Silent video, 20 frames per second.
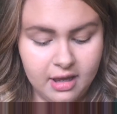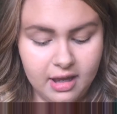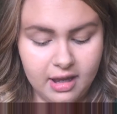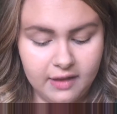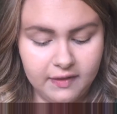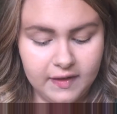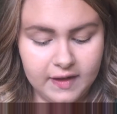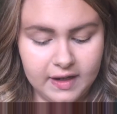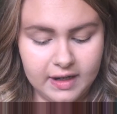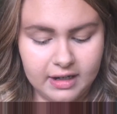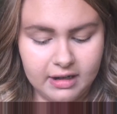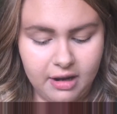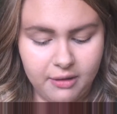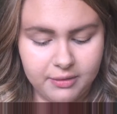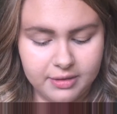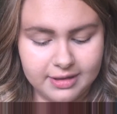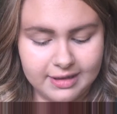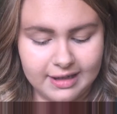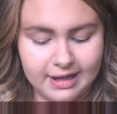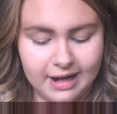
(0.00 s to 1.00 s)
And then
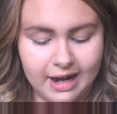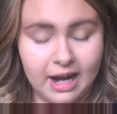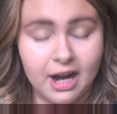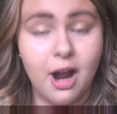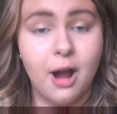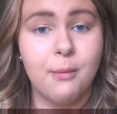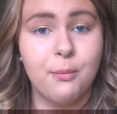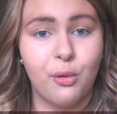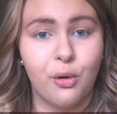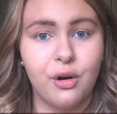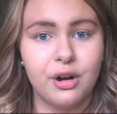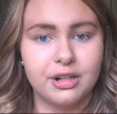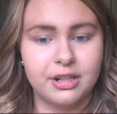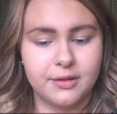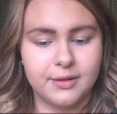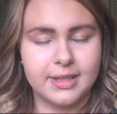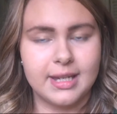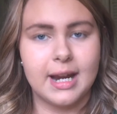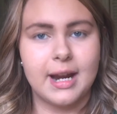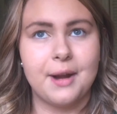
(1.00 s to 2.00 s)
I got bored and
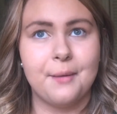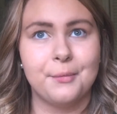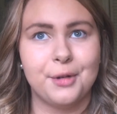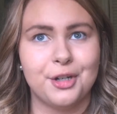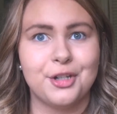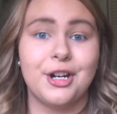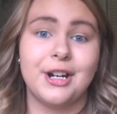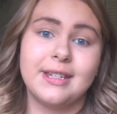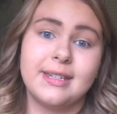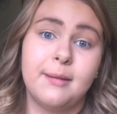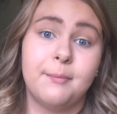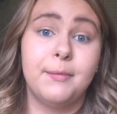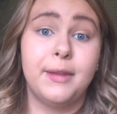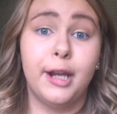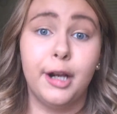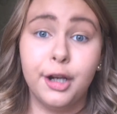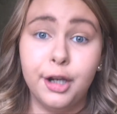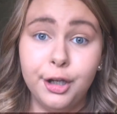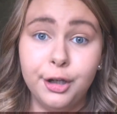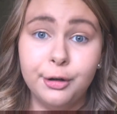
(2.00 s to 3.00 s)
I was like, I'm gonna try
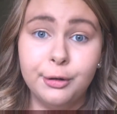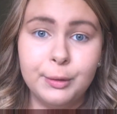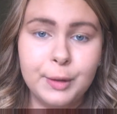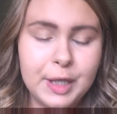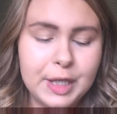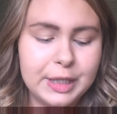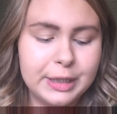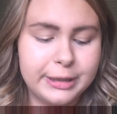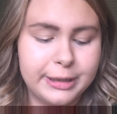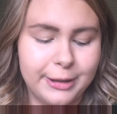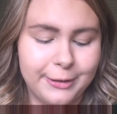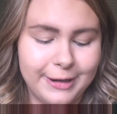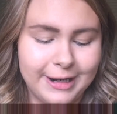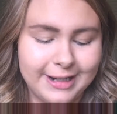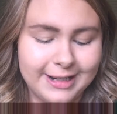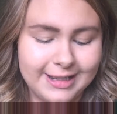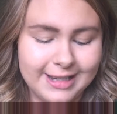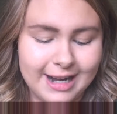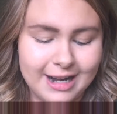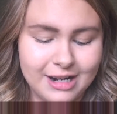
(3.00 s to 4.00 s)
something new. So I
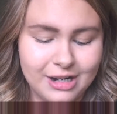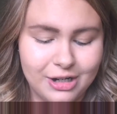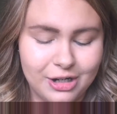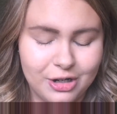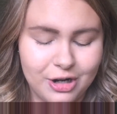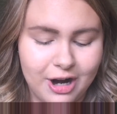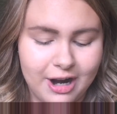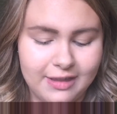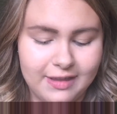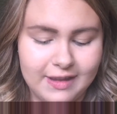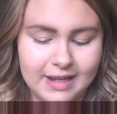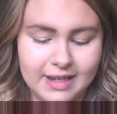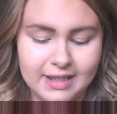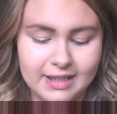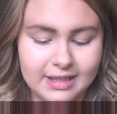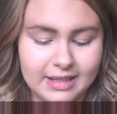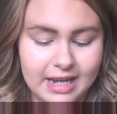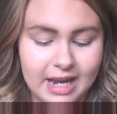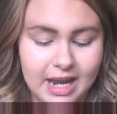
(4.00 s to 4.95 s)
decided to try this,